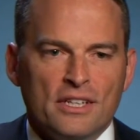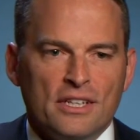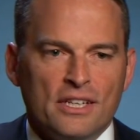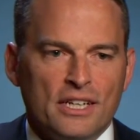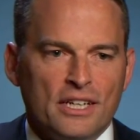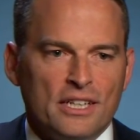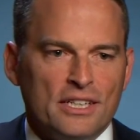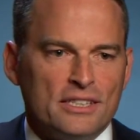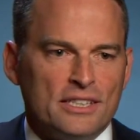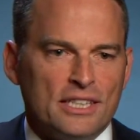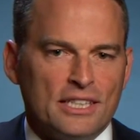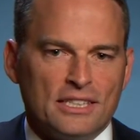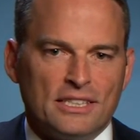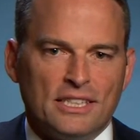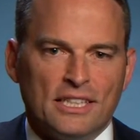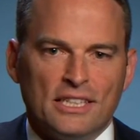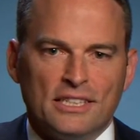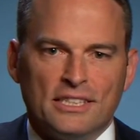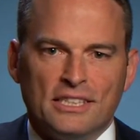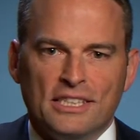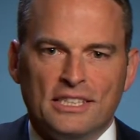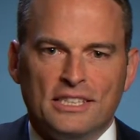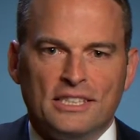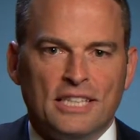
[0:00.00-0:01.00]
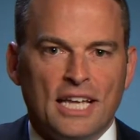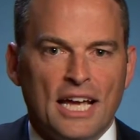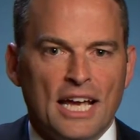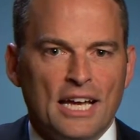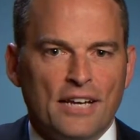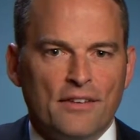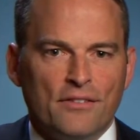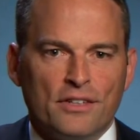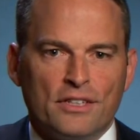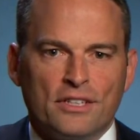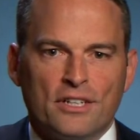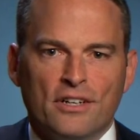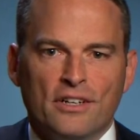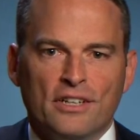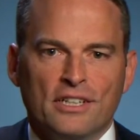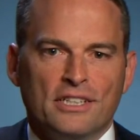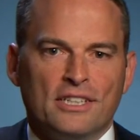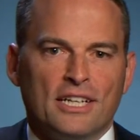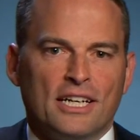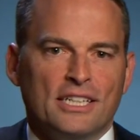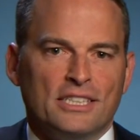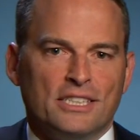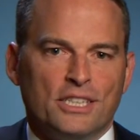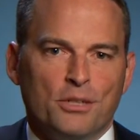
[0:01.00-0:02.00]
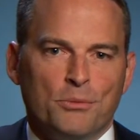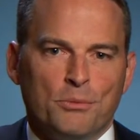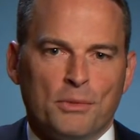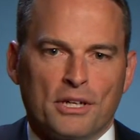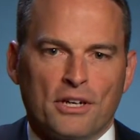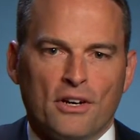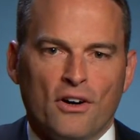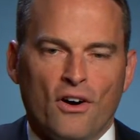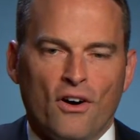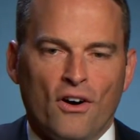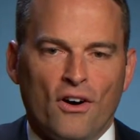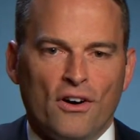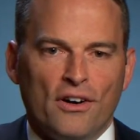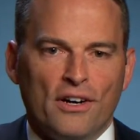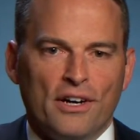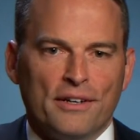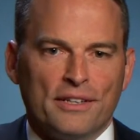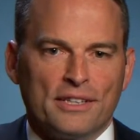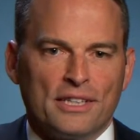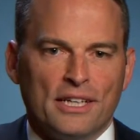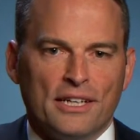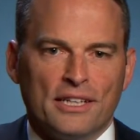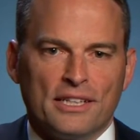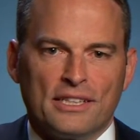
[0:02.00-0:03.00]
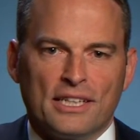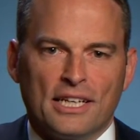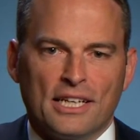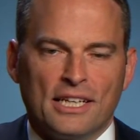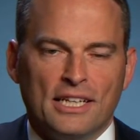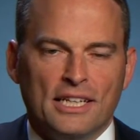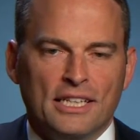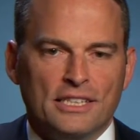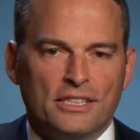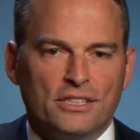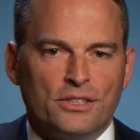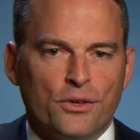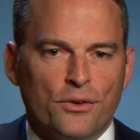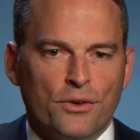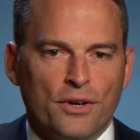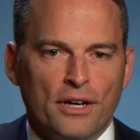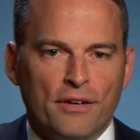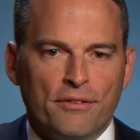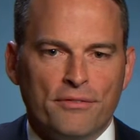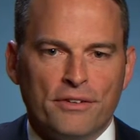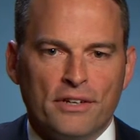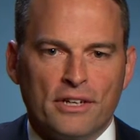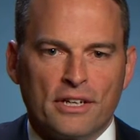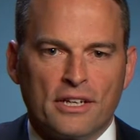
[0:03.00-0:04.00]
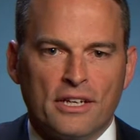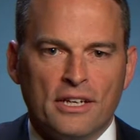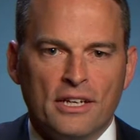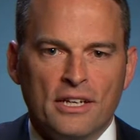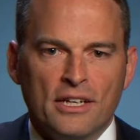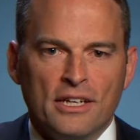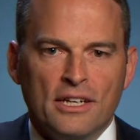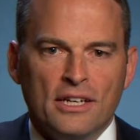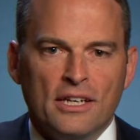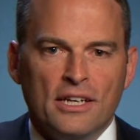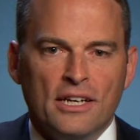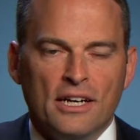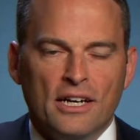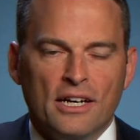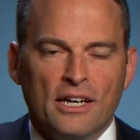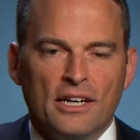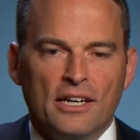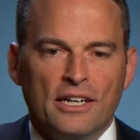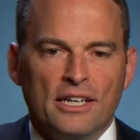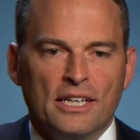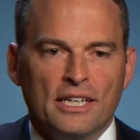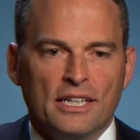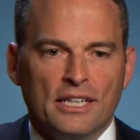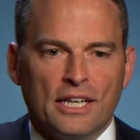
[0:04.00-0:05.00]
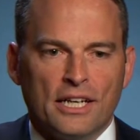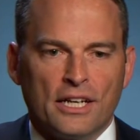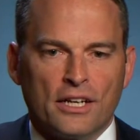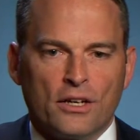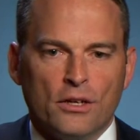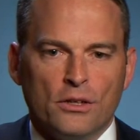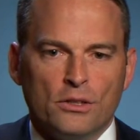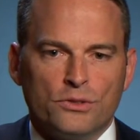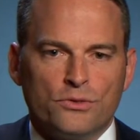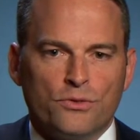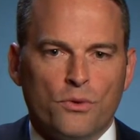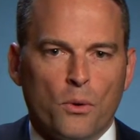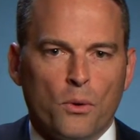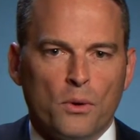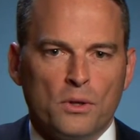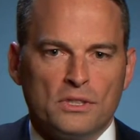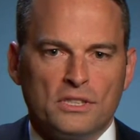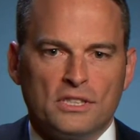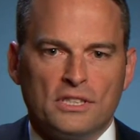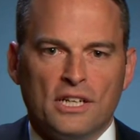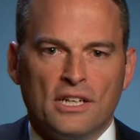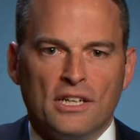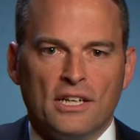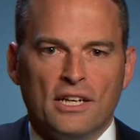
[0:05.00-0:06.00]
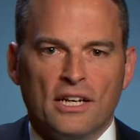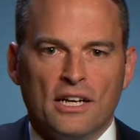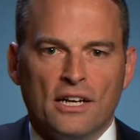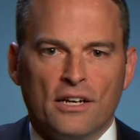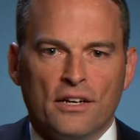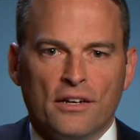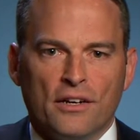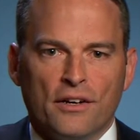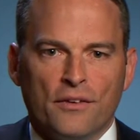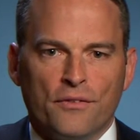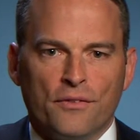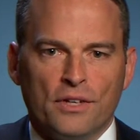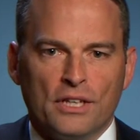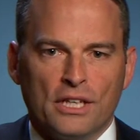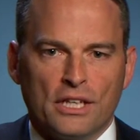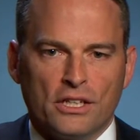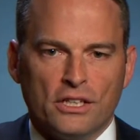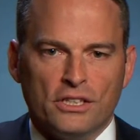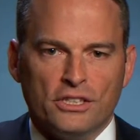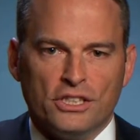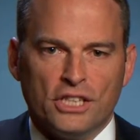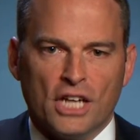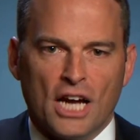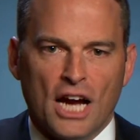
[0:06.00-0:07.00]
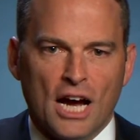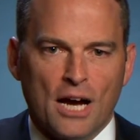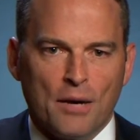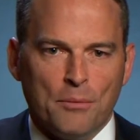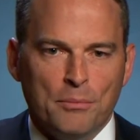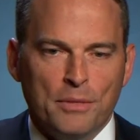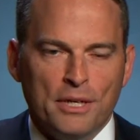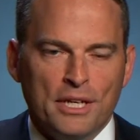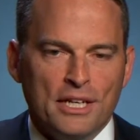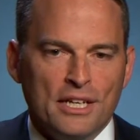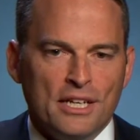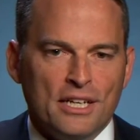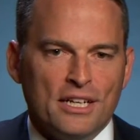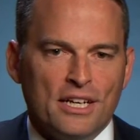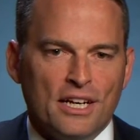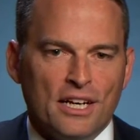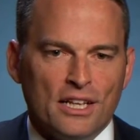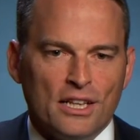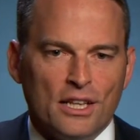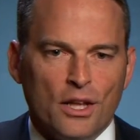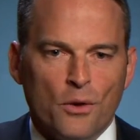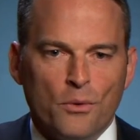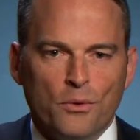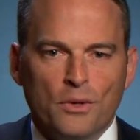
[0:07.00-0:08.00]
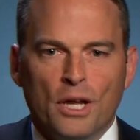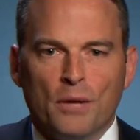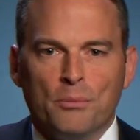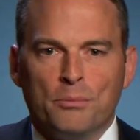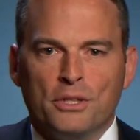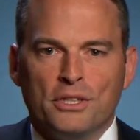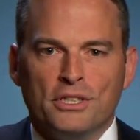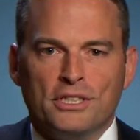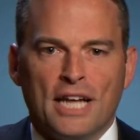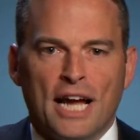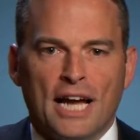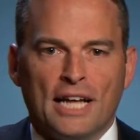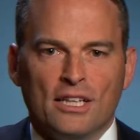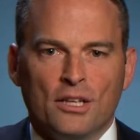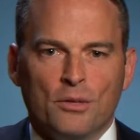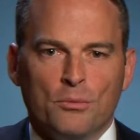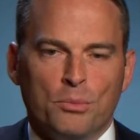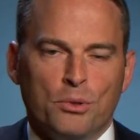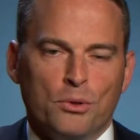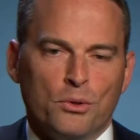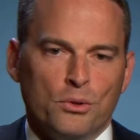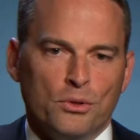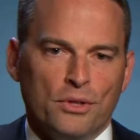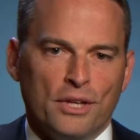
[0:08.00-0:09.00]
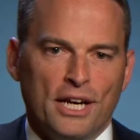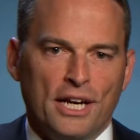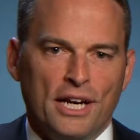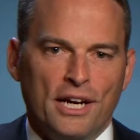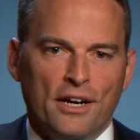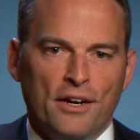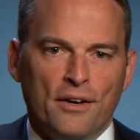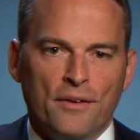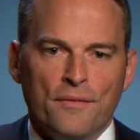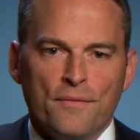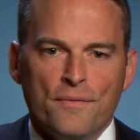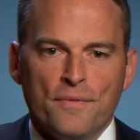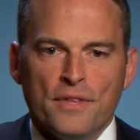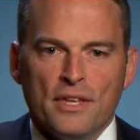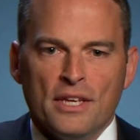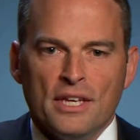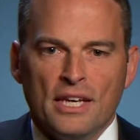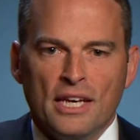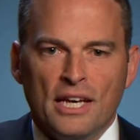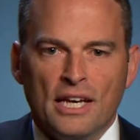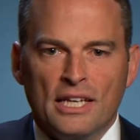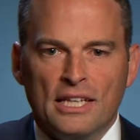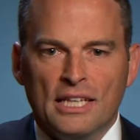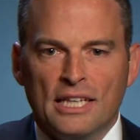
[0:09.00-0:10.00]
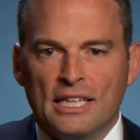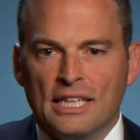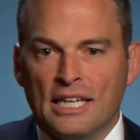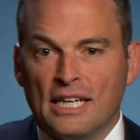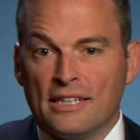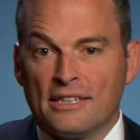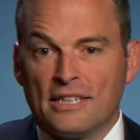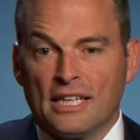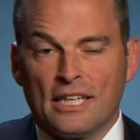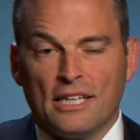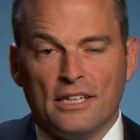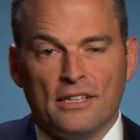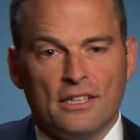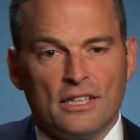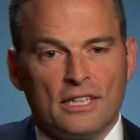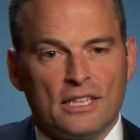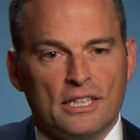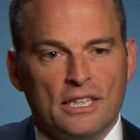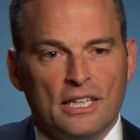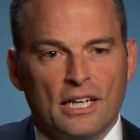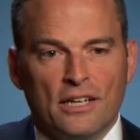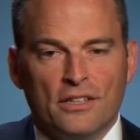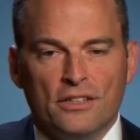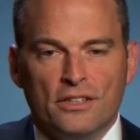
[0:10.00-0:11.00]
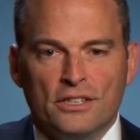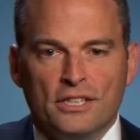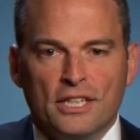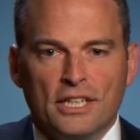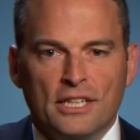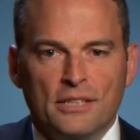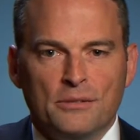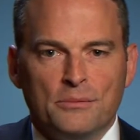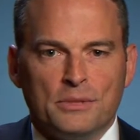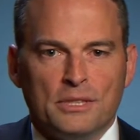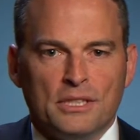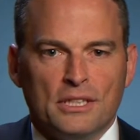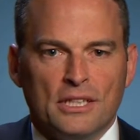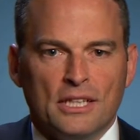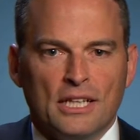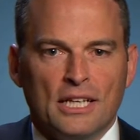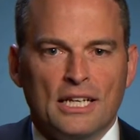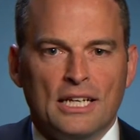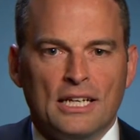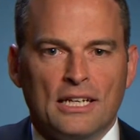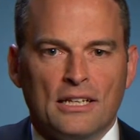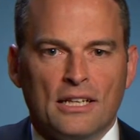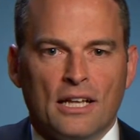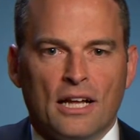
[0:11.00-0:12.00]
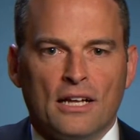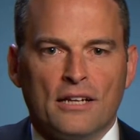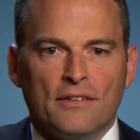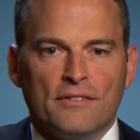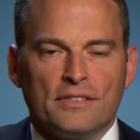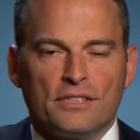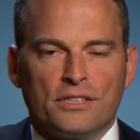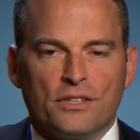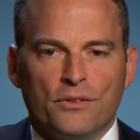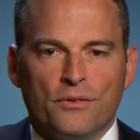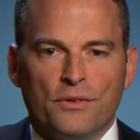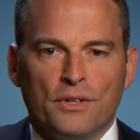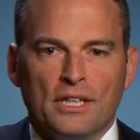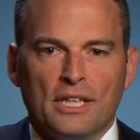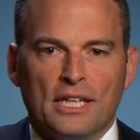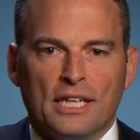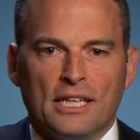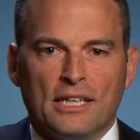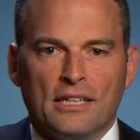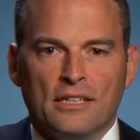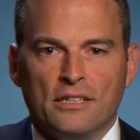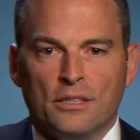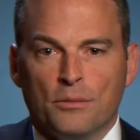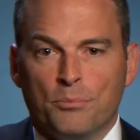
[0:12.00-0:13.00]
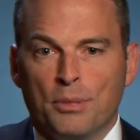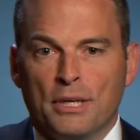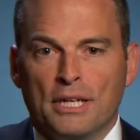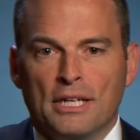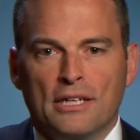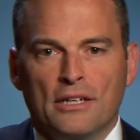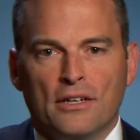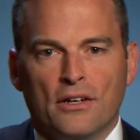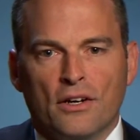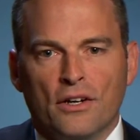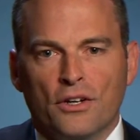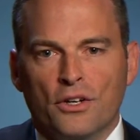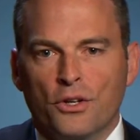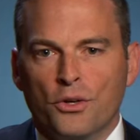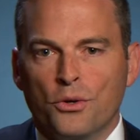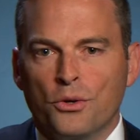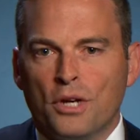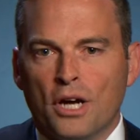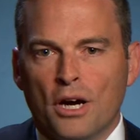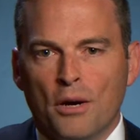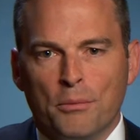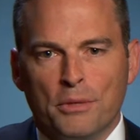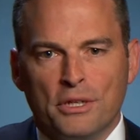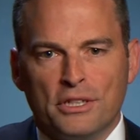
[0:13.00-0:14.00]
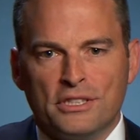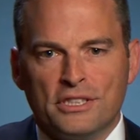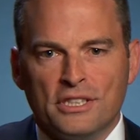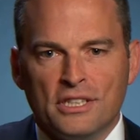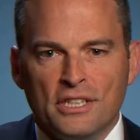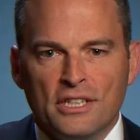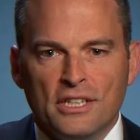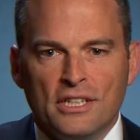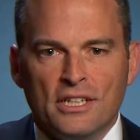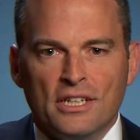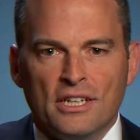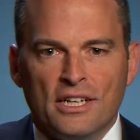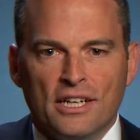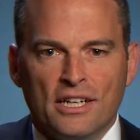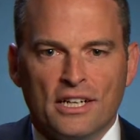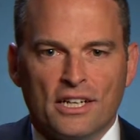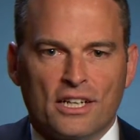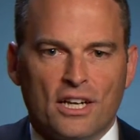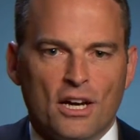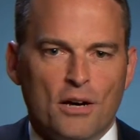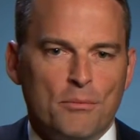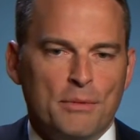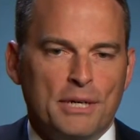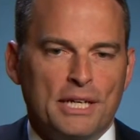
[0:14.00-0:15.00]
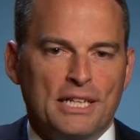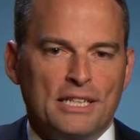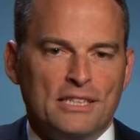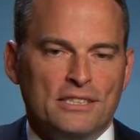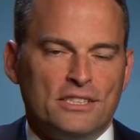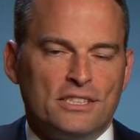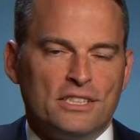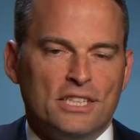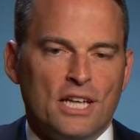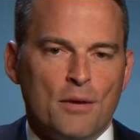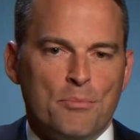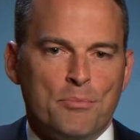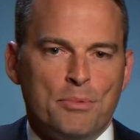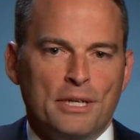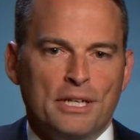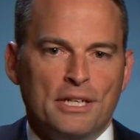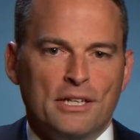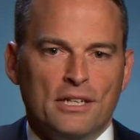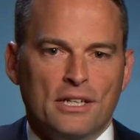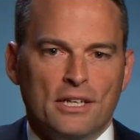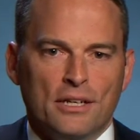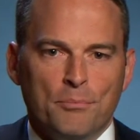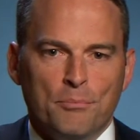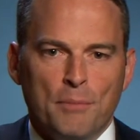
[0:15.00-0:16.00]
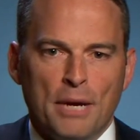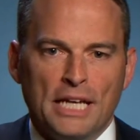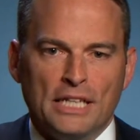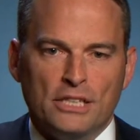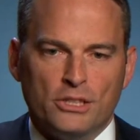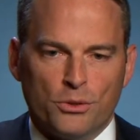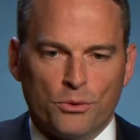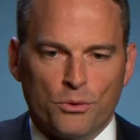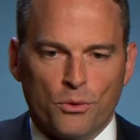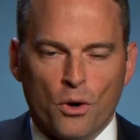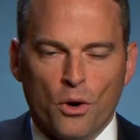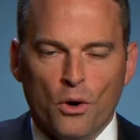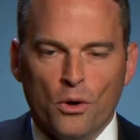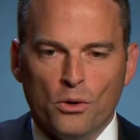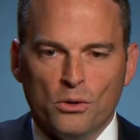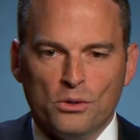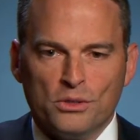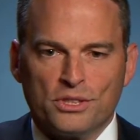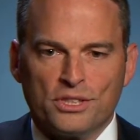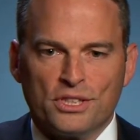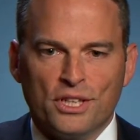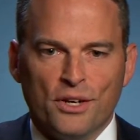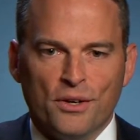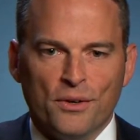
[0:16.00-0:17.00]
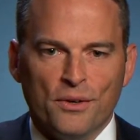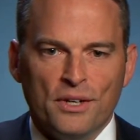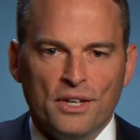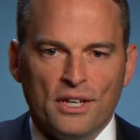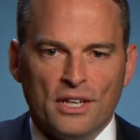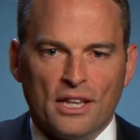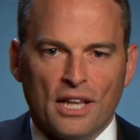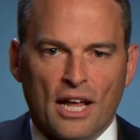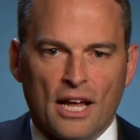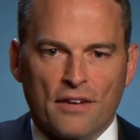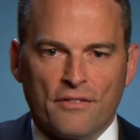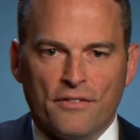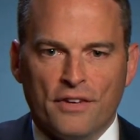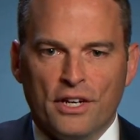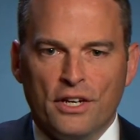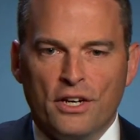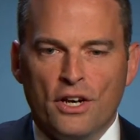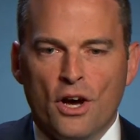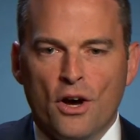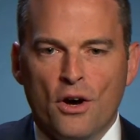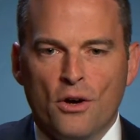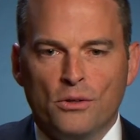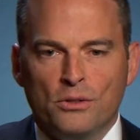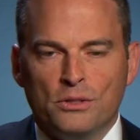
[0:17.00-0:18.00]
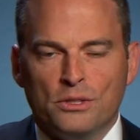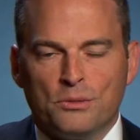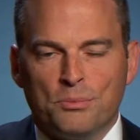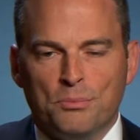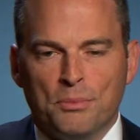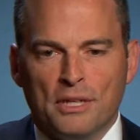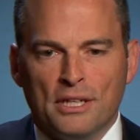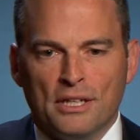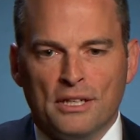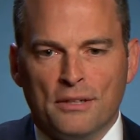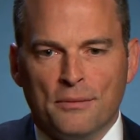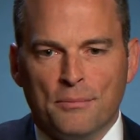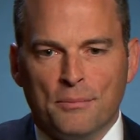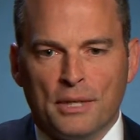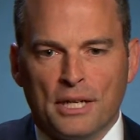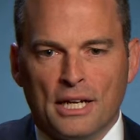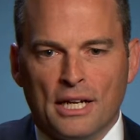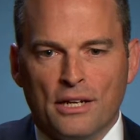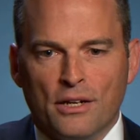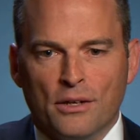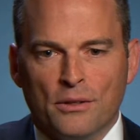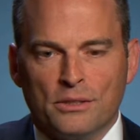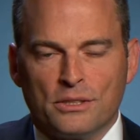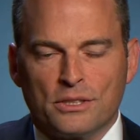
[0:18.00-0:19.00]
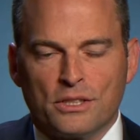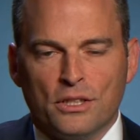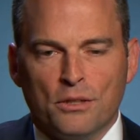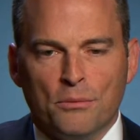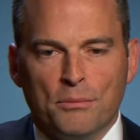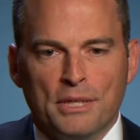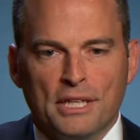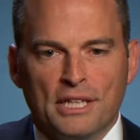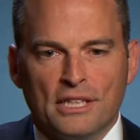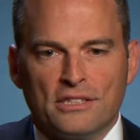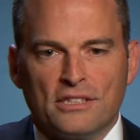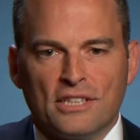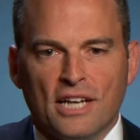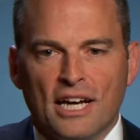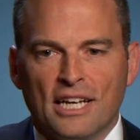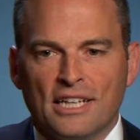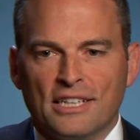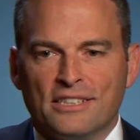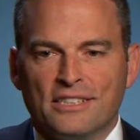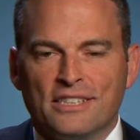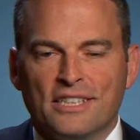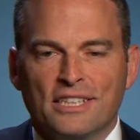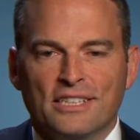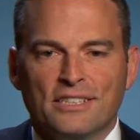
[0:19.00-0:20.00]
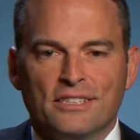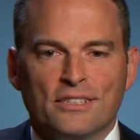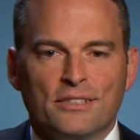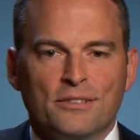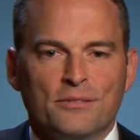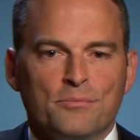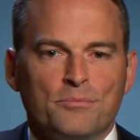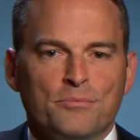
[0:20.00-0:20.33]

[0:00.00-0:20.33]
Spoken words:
I think Tennessee State returning Tajir McCall, I think he's terrific. And Coach Ford's done a really good job loading up their talent pool there. And then I think you look at the other teams in the league, a lot of us are really dependent on newcomers to come in and step into major roles. So a lot of unknowns, but I know it's going to be an exciting season.